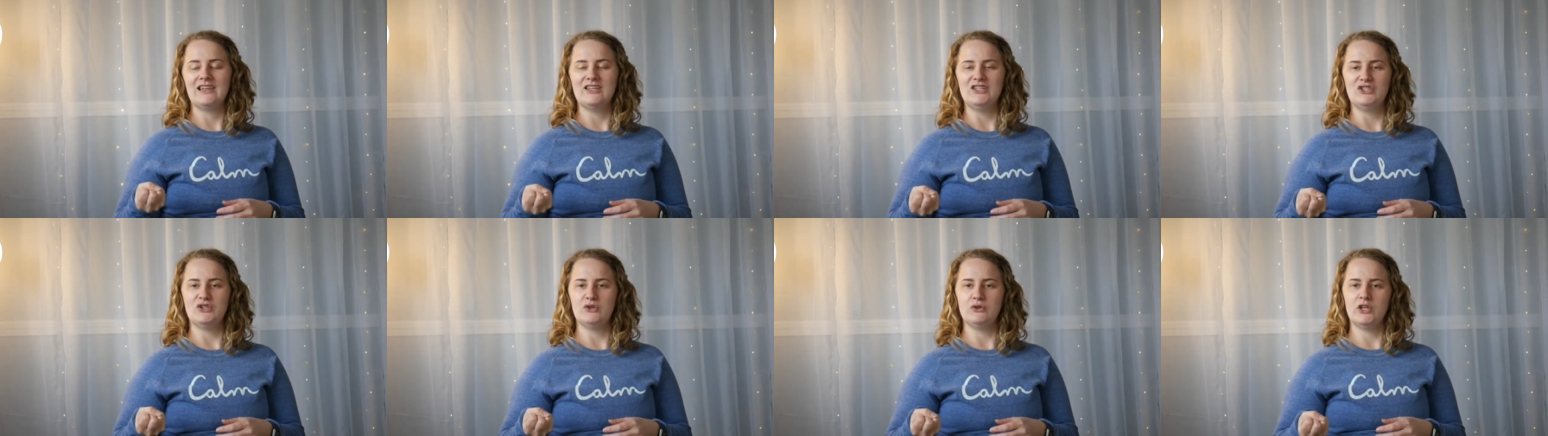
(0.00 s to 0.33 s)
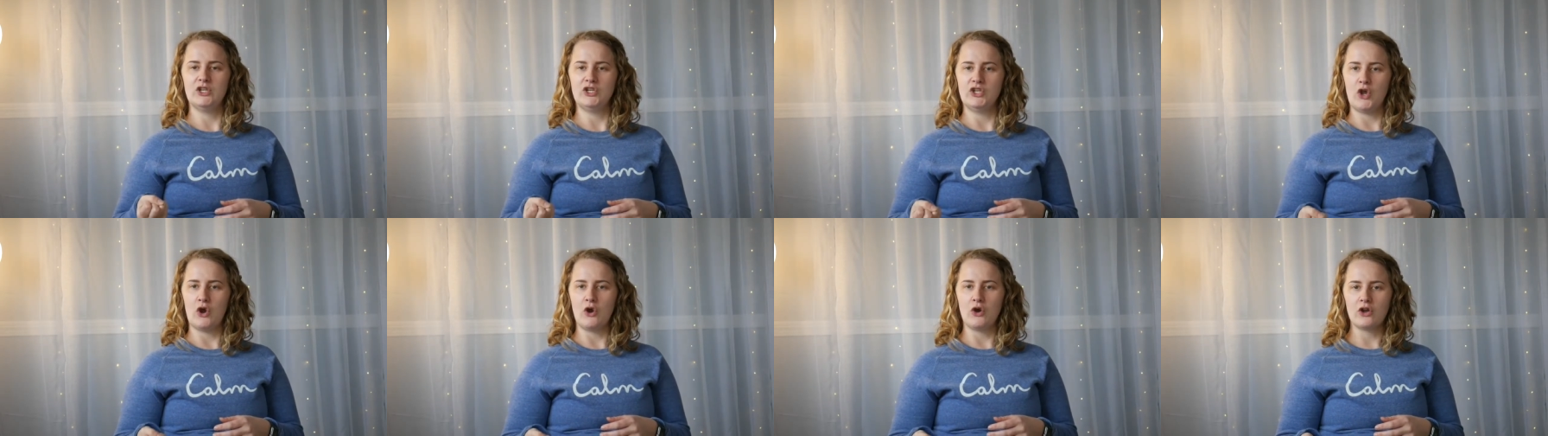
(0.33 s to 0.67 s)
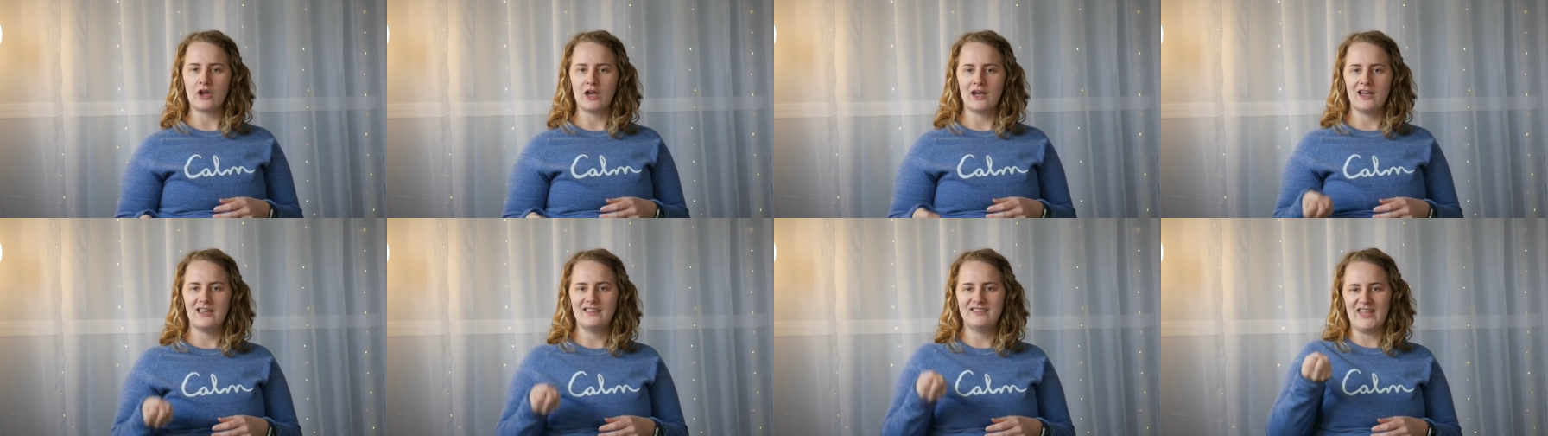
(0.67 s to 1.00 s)
and doing
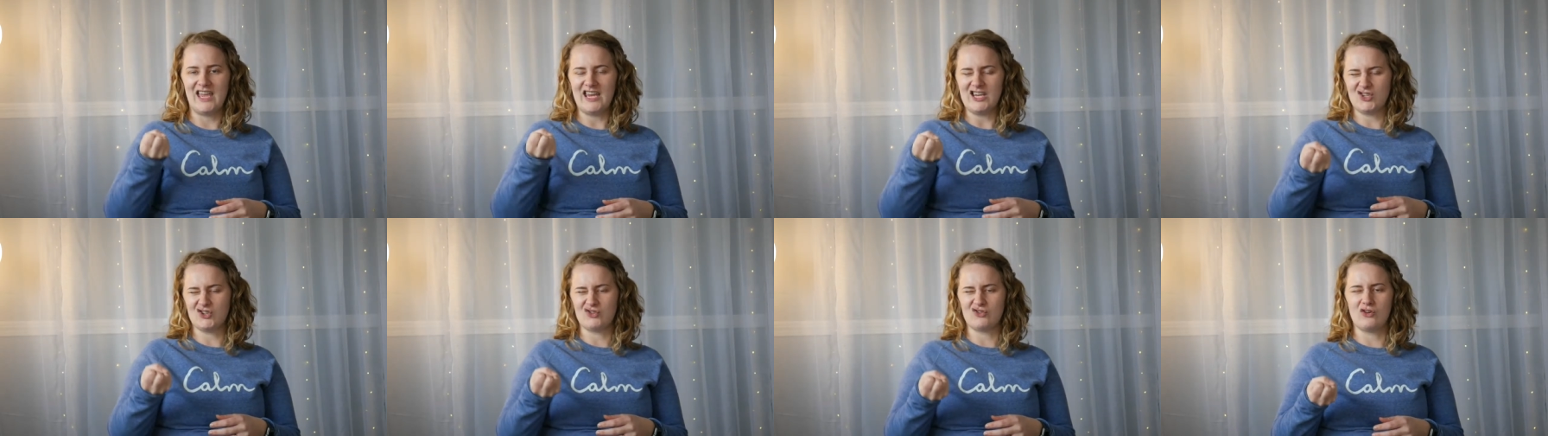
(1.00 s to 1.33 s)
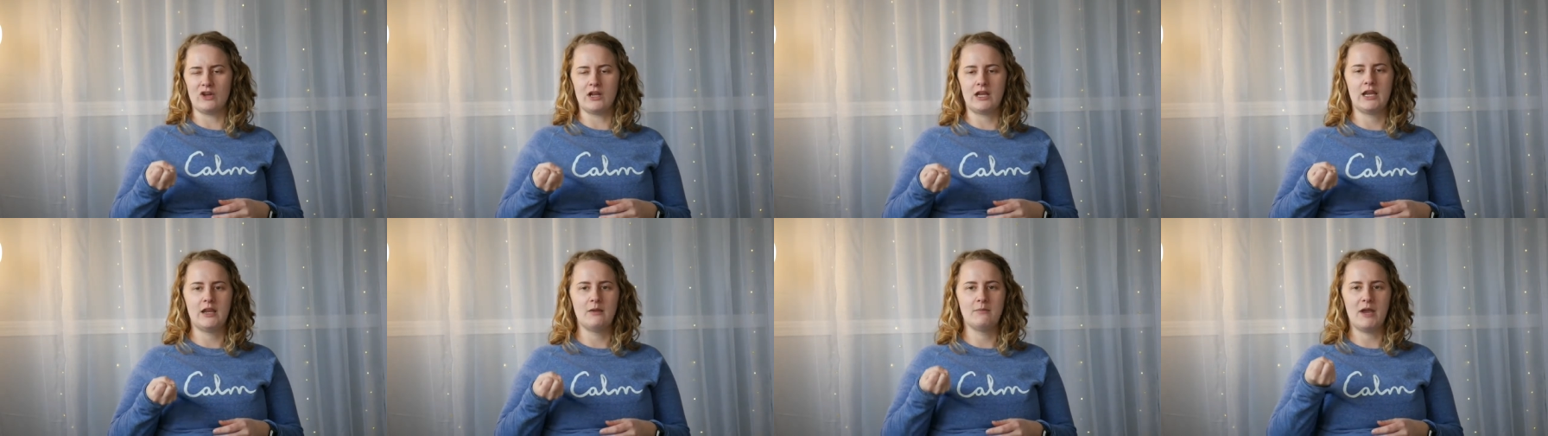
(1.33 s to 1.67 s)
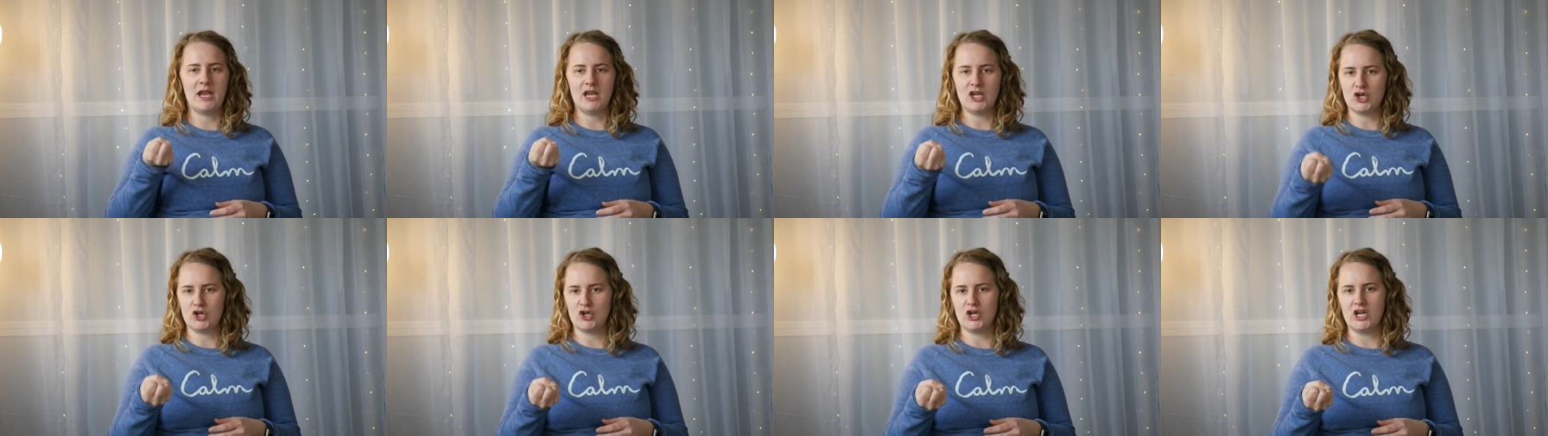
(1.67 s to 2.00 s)
yoga and like drinking
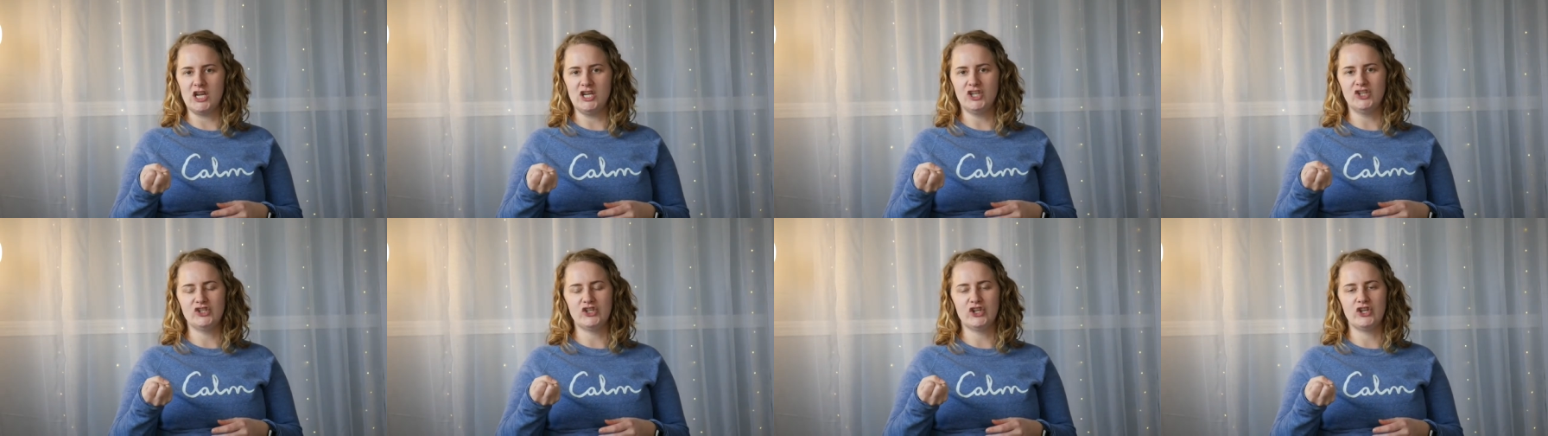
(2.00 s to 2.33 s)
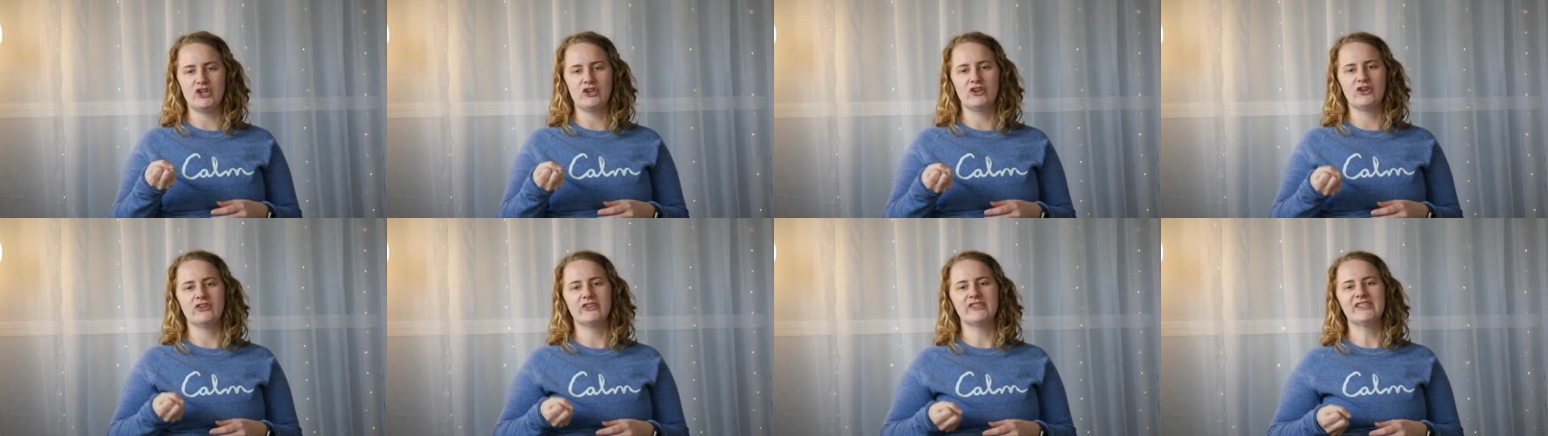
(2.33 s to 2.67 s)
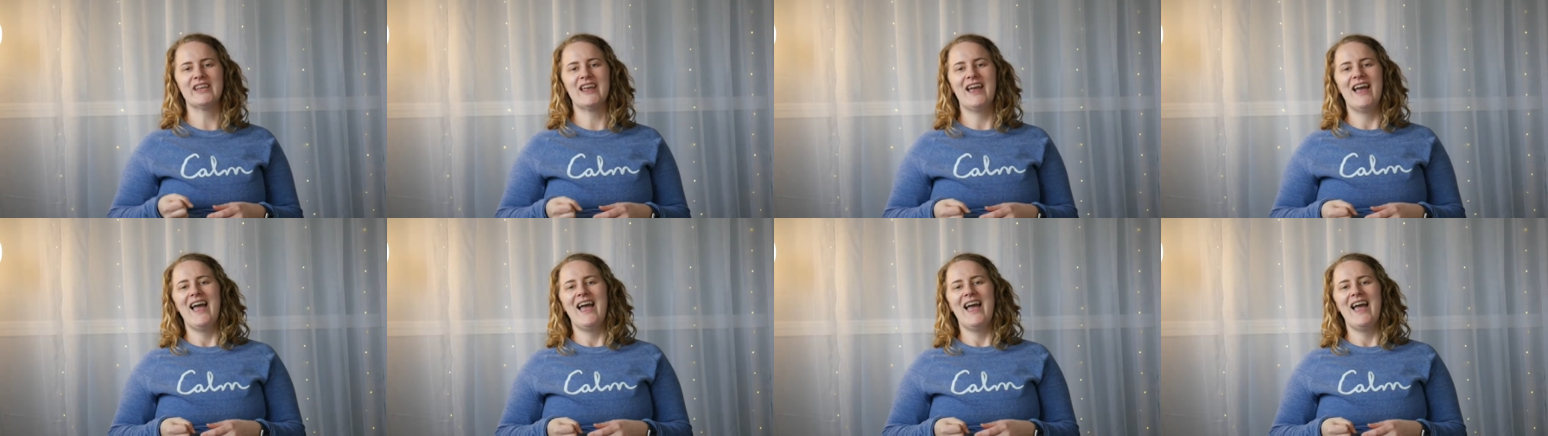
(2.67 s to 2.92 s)
my green juice,